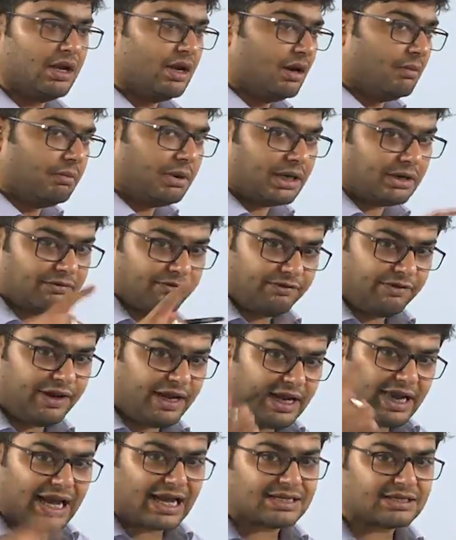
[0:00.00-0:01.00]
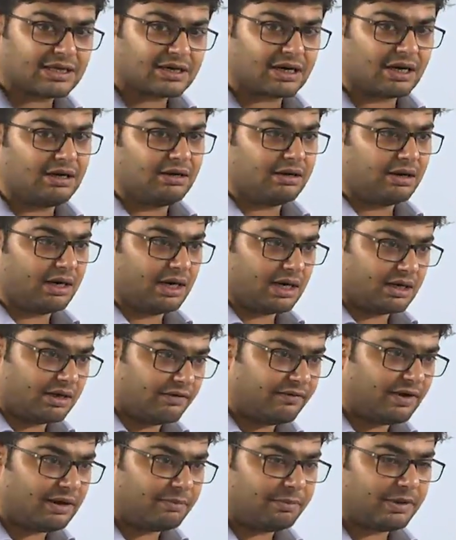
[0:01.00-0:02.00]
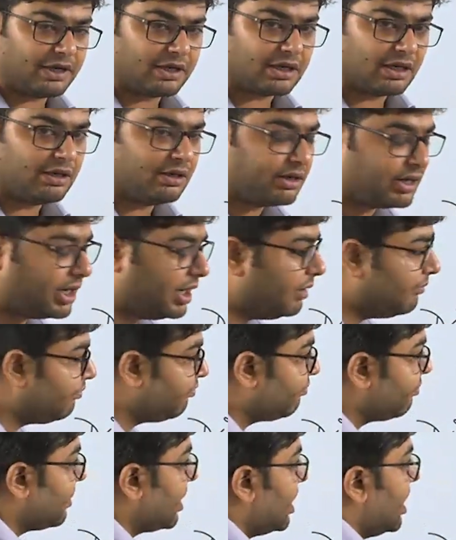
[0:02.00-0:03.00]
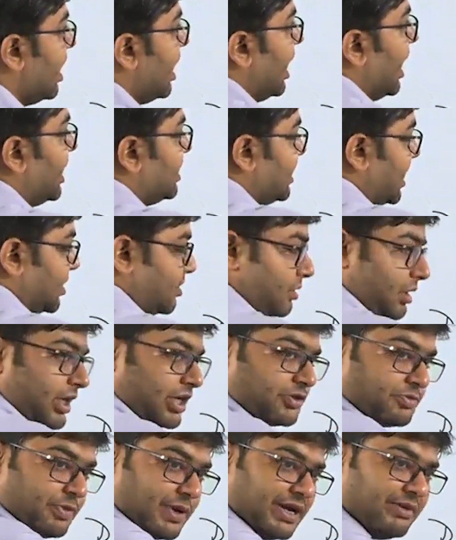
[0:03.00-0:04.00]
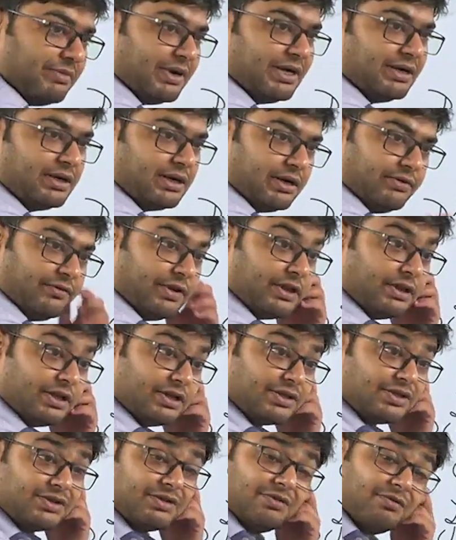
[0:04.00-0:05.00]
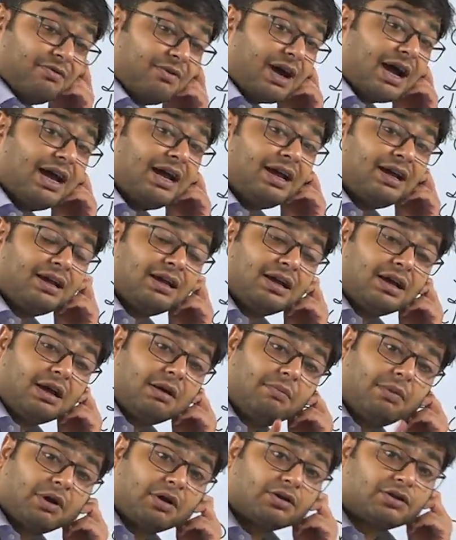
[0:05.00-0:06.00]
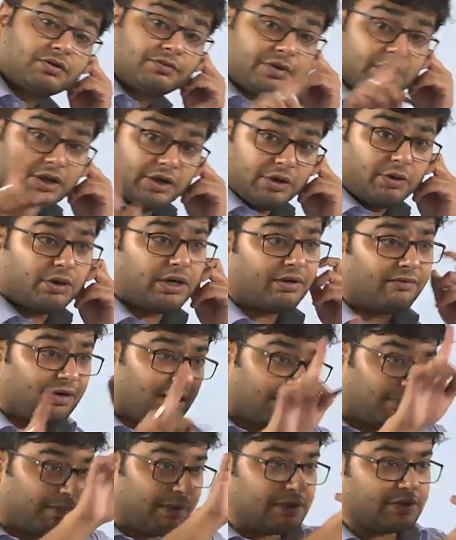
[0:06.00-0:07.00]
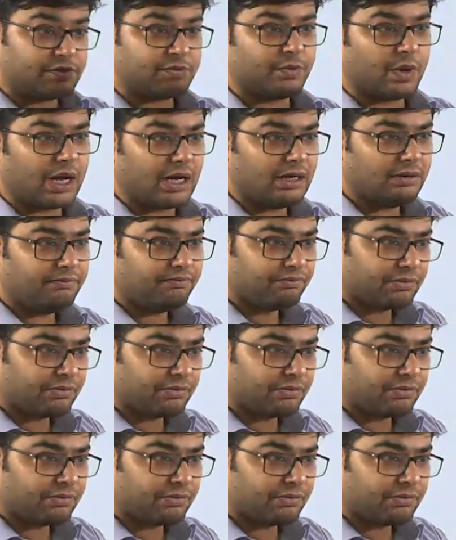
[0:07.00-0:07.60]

But we as a country, a developing country, has actually experimented with this. Why? Because of the new developments, one.